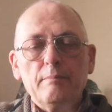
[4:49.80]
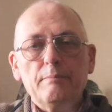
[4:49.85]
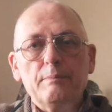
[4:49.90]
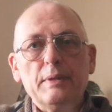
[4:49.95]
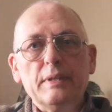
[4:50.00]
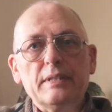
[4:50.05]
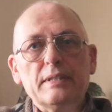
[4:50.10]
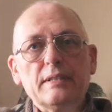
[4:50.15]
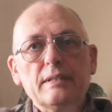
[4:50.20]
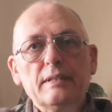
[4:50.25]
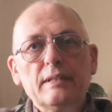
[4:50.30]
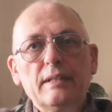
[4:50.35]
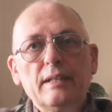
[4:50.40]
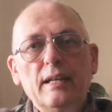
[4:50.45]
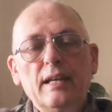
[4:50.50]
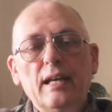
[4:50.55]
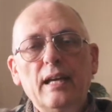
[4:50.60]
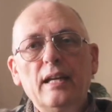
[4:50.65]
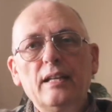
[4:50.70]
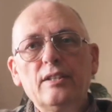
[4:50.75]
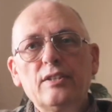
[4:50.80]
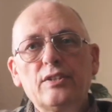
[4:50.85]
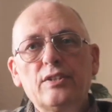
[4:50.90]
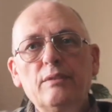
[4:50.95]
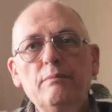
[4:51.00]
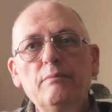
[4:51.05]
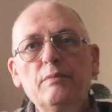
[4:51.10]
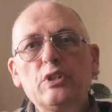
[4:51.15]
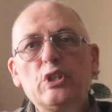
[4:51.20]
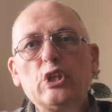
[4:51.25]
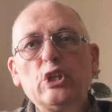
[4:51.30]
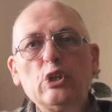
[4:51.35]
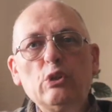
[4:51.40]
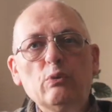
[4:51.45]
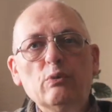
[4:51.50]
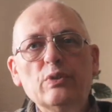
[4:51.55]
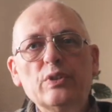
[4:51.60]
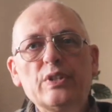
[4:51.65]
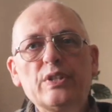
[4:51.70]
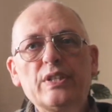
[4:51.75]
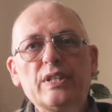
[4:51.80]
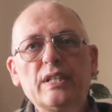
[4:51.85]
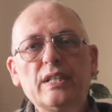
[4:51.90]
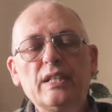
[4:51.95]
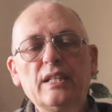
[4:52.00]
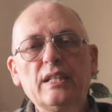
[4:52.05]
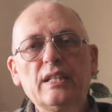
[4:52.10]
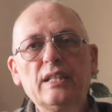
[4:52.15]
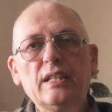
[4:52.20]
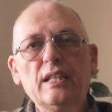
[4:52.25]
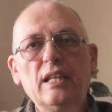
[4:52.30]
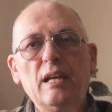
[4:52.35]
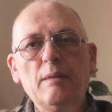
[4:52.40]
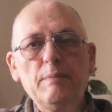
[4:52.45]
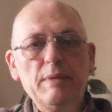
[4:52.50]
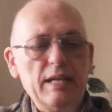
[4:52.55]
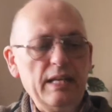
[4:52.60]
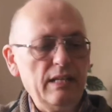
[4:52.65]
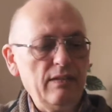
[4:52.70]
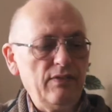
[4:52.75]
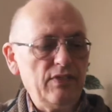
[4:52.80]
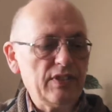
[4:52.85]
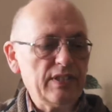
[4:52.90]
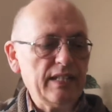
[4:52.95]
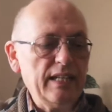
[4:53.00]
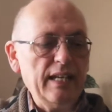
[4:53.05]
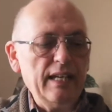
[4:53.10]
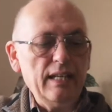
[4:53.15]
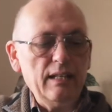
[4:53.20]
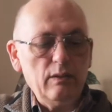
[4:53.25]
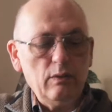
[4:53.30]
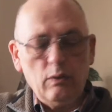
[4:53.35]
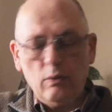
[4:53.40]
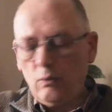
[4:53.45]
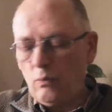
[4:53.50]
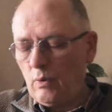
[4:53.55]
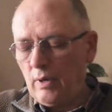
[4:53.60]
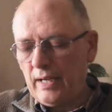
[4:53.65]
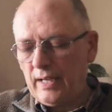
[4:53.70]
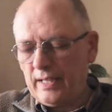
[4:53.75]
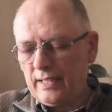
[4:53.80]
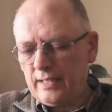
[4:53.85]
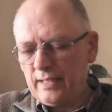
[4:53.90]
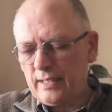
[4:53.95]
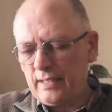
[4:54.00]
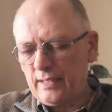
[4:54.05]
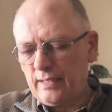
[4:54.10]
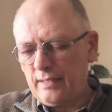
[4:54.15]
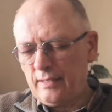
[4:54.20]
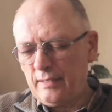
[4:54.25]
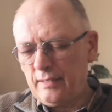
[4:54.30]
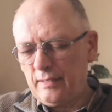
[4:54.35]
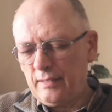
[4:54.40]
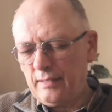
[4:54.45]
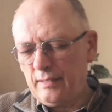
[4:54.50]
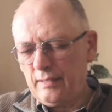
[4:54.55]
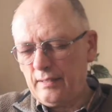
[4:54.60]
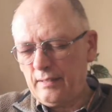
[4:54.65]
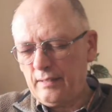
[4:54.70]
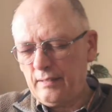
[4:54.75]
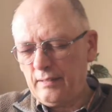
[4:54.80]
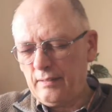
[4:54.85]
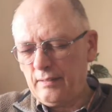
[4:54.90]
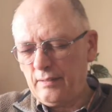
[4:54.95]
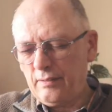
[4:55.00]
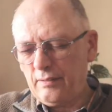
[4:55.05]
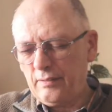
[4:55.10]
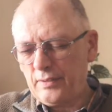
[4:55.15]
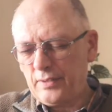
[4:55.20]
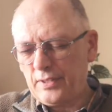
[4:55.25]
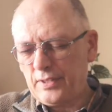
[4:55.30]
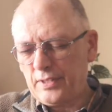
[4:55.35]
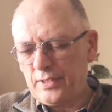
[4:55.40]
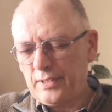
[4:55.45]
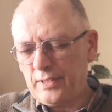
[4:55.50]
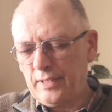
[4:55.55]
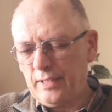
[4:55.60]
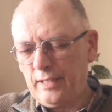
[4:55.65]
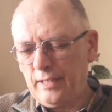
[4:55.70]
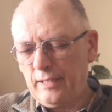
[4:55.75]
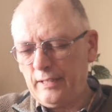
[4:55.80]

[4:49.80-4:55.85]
But some tunes are made of scale-wise notes.